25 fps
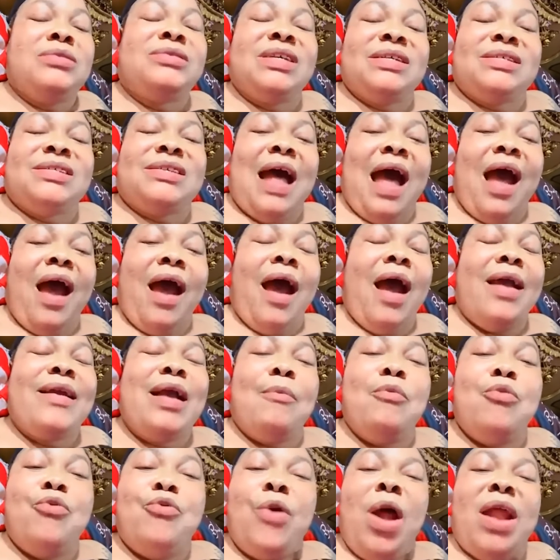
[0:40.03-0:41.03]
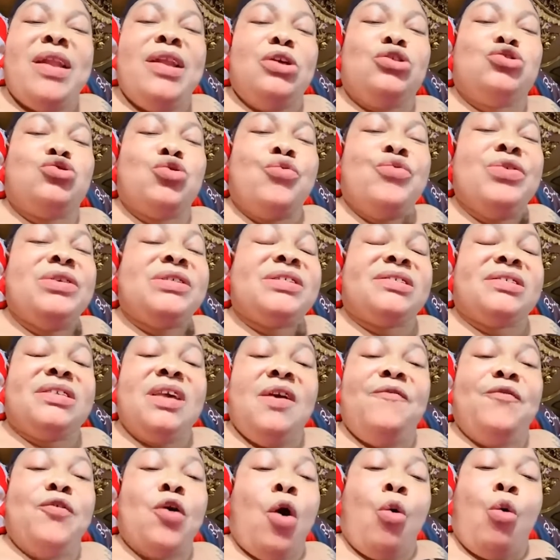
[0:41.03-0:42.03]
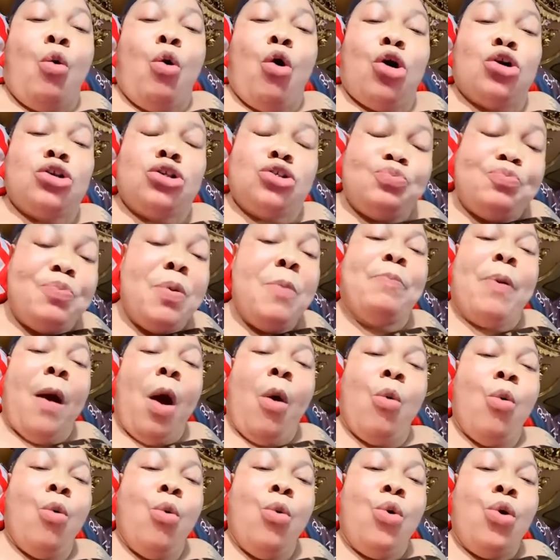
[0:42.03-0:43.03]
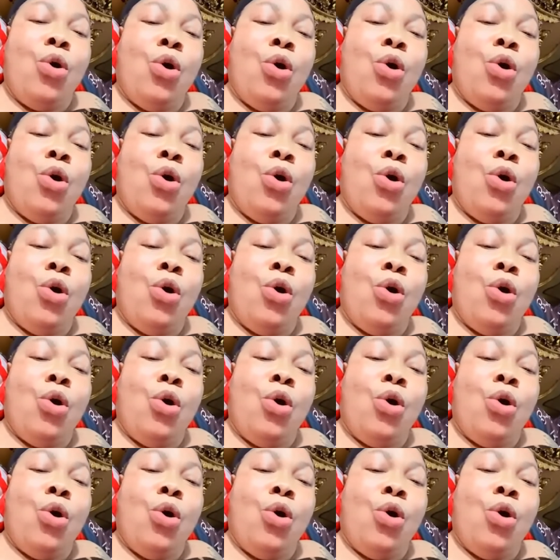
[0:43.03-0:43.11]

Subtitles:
Sister, I am ready to receive your court paper.